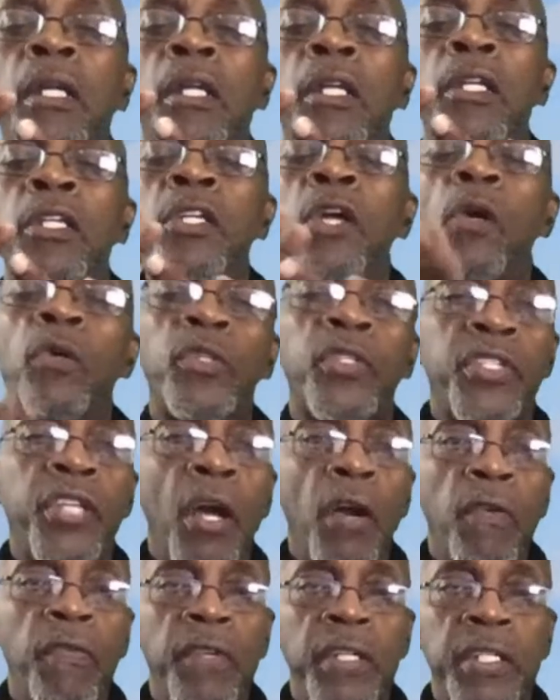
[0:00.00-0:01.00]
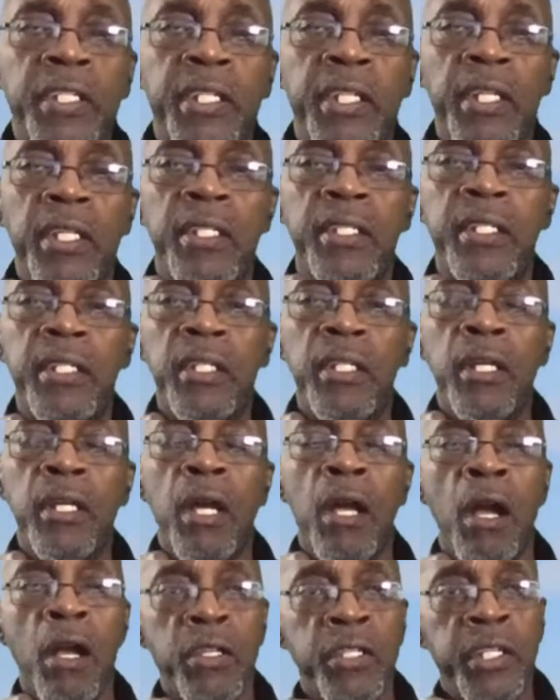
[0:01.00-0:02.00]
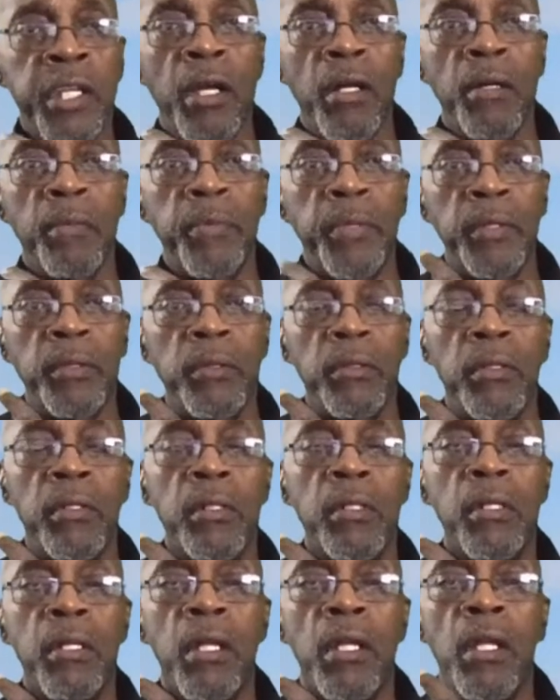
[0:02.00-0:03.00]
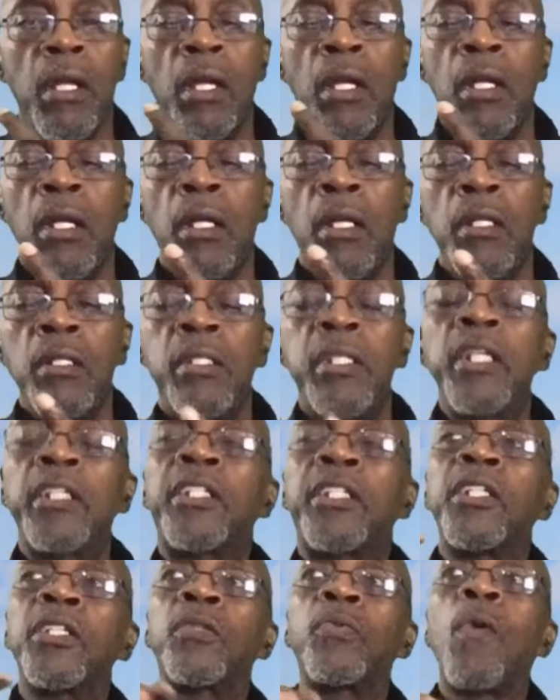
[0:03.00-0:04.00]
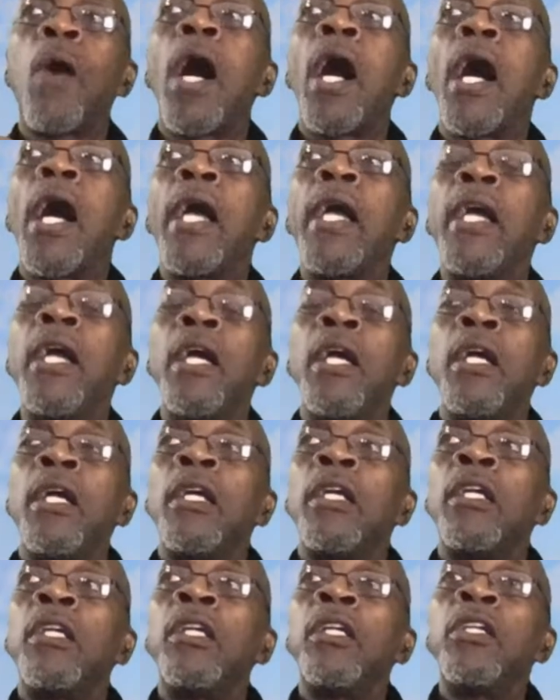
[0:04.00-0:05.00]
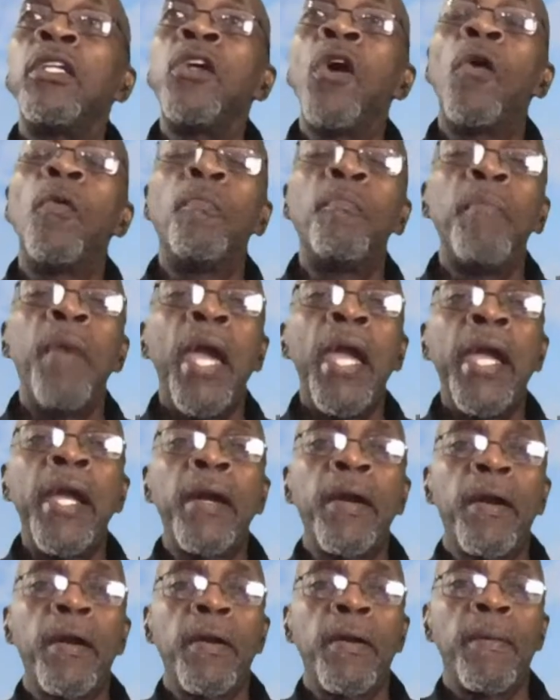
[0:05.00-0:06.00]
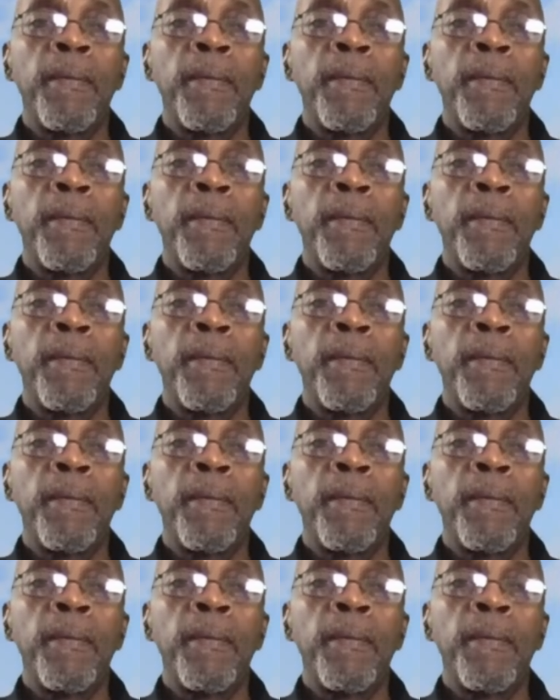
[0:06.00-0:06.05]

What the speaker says: your services are terrible. This is why your mayor